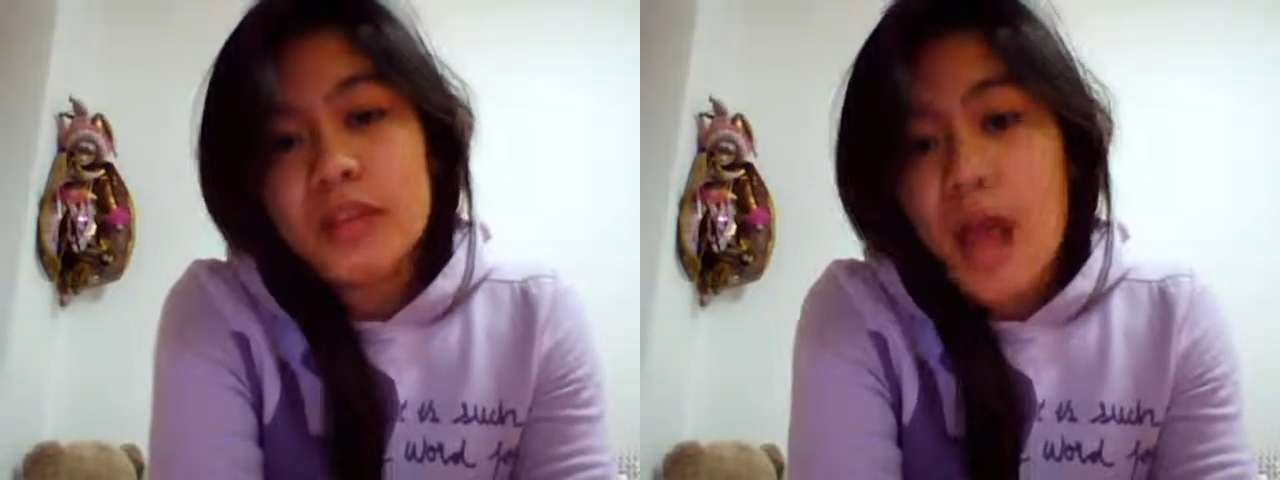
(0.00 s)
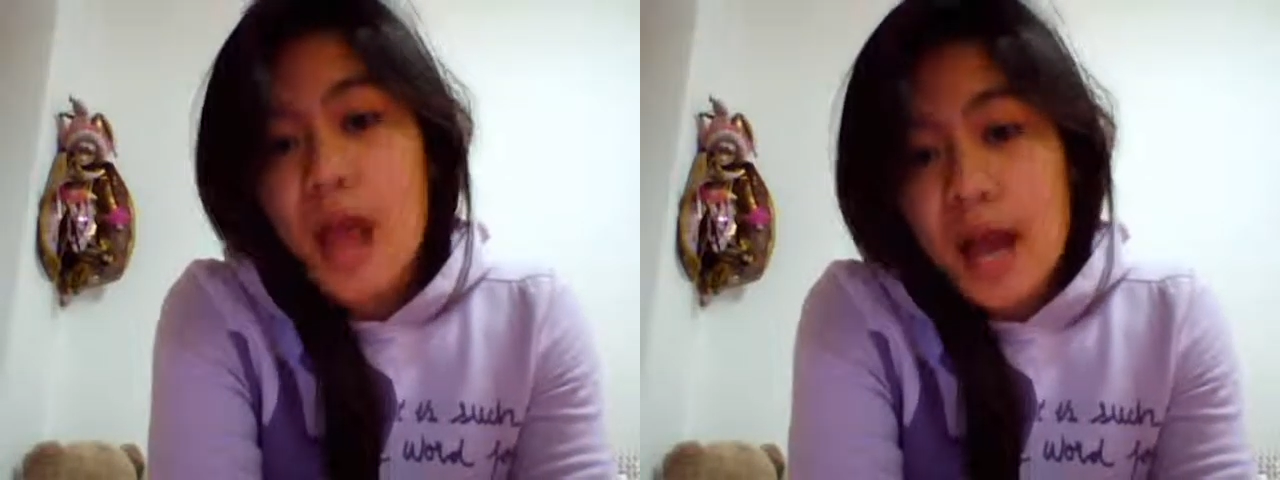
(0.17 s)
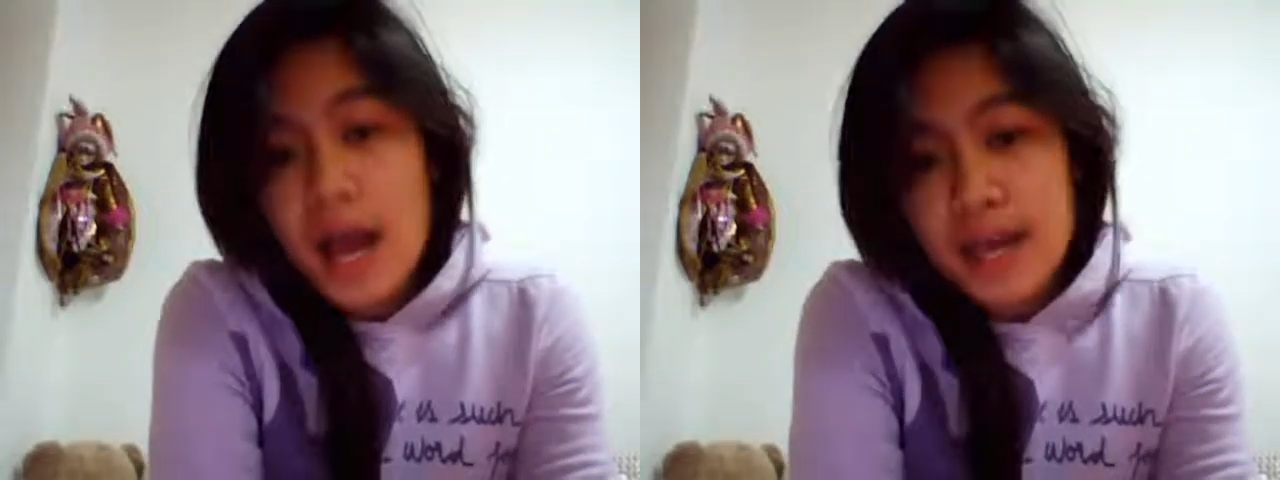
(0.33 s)

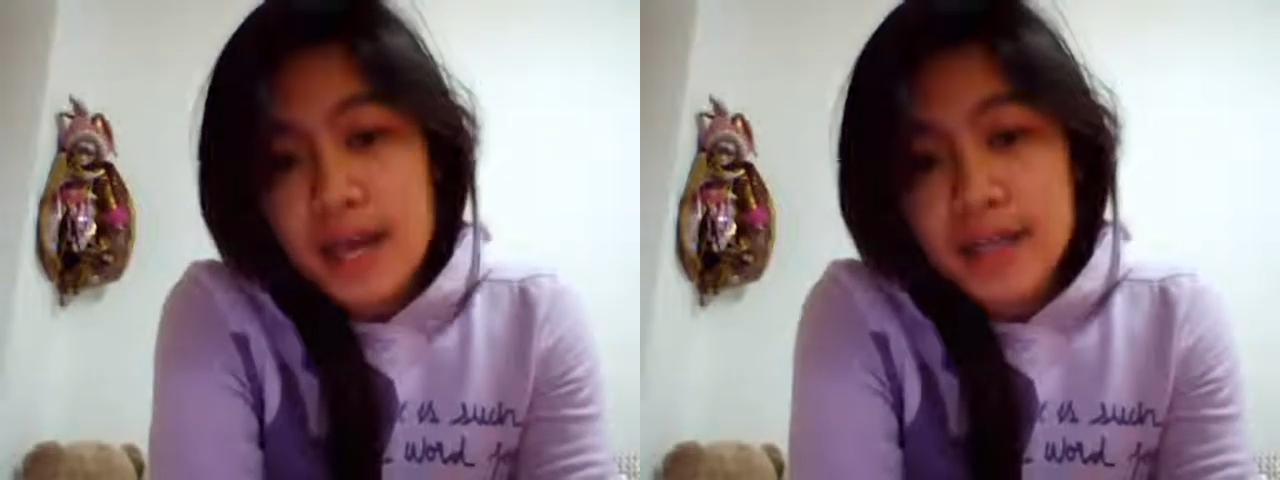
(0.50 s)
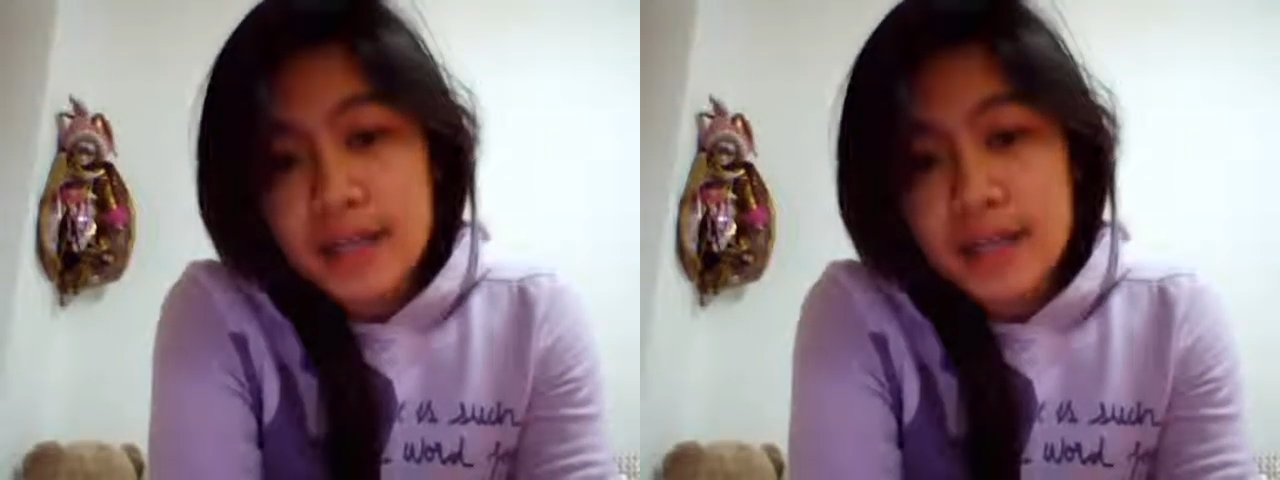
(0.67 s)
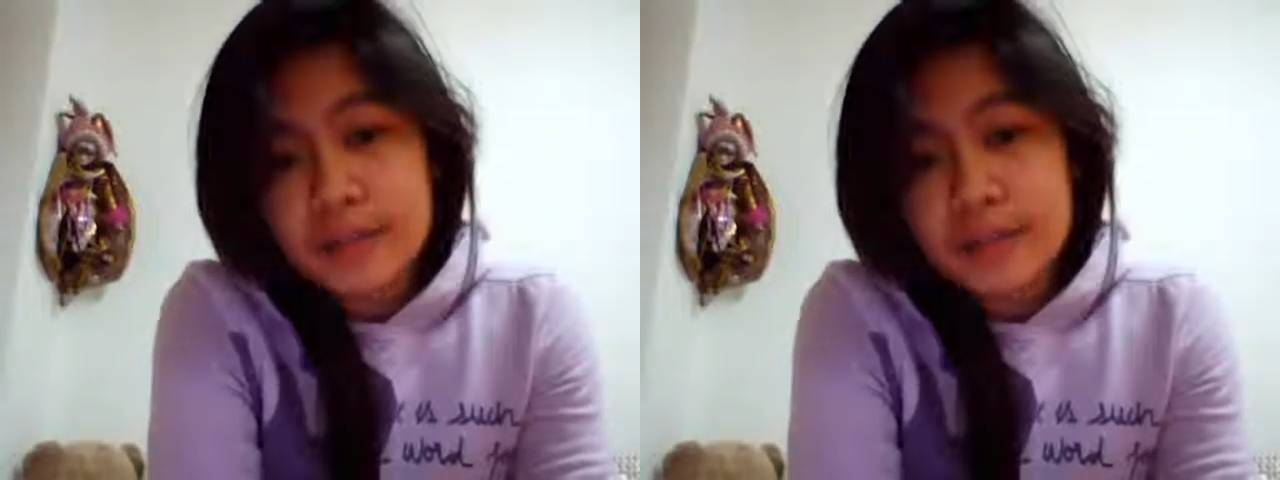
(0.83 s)
I
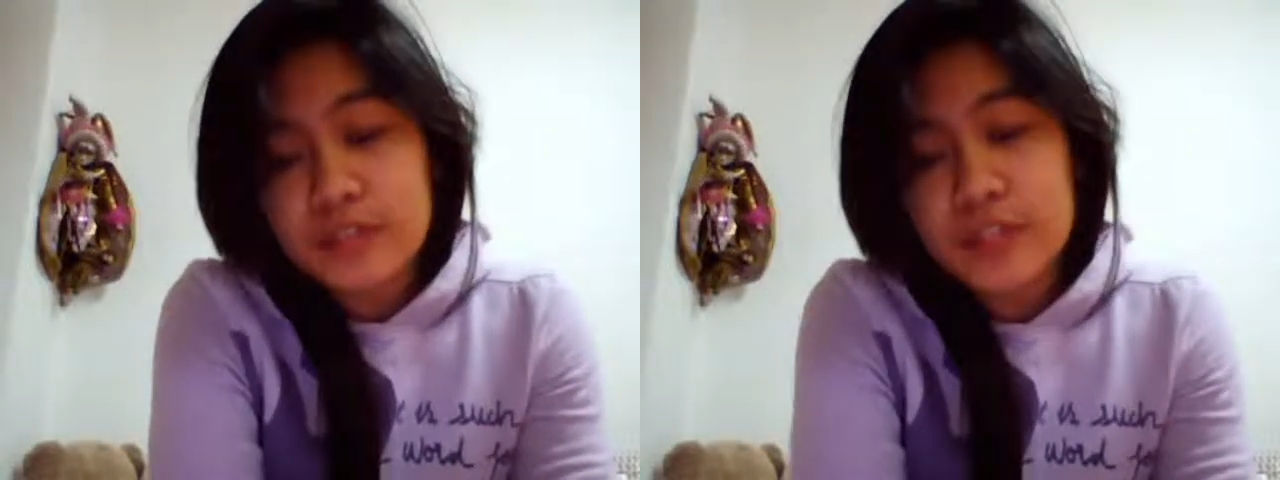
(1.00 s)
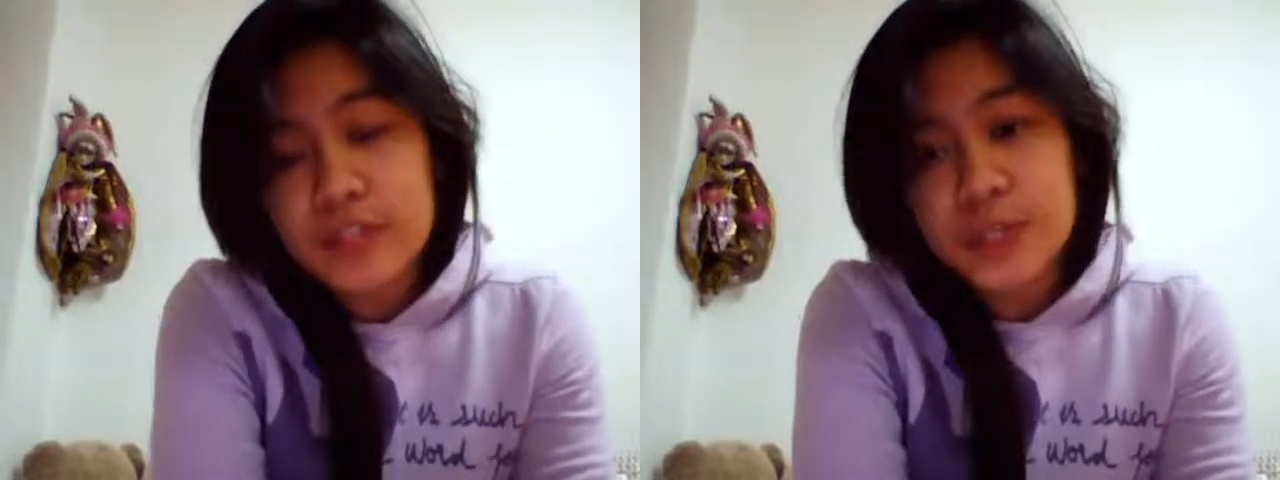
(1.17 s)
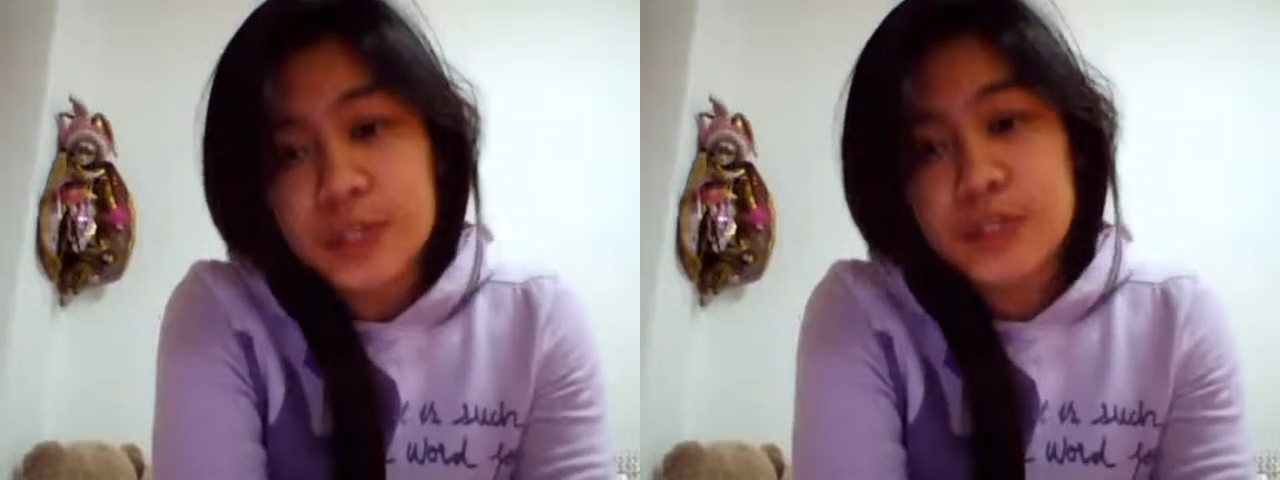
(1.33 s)
am
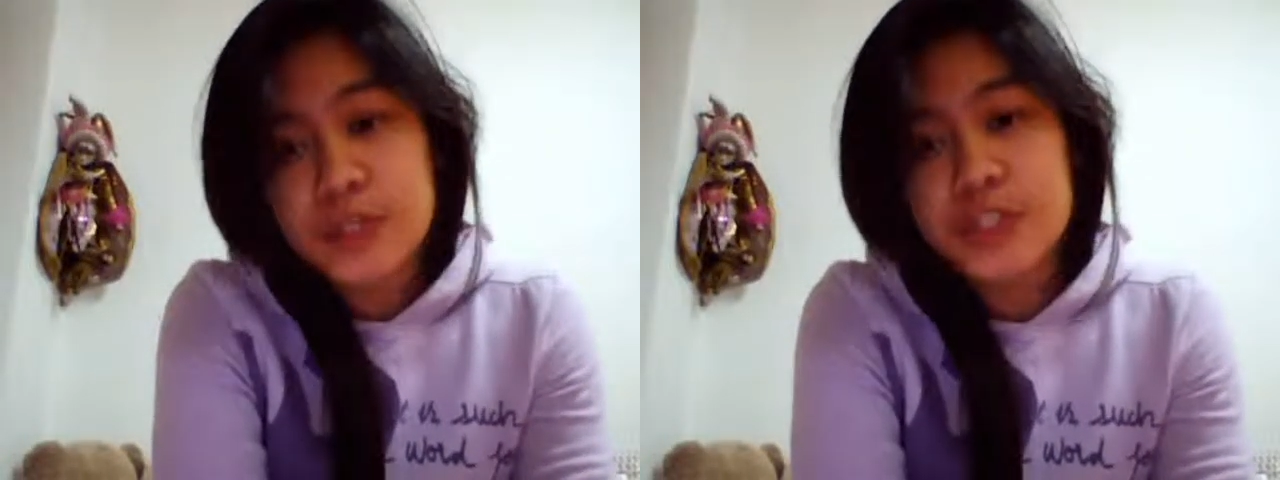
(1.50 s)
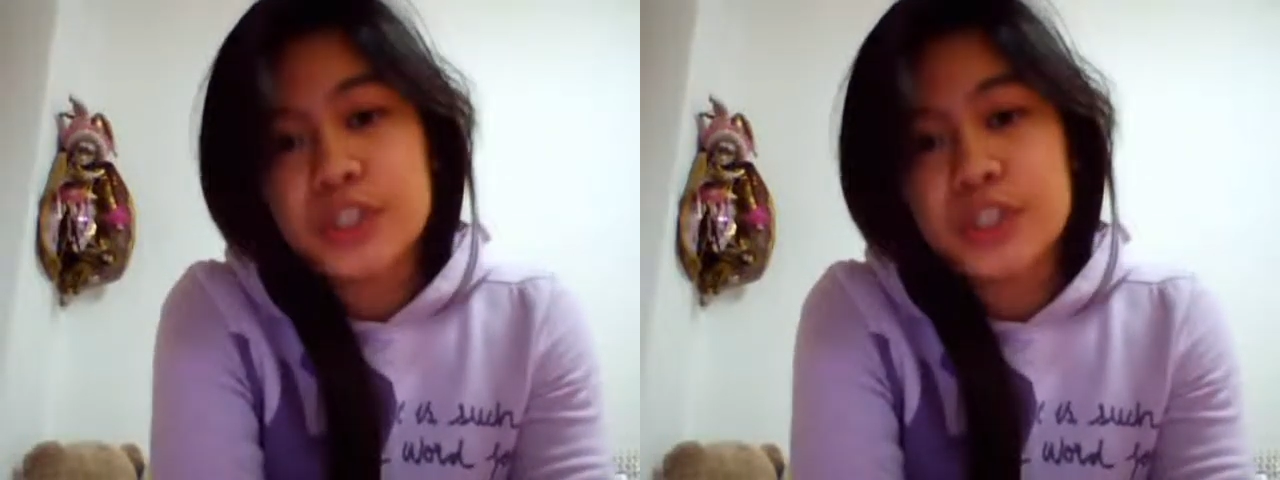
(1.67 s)
confused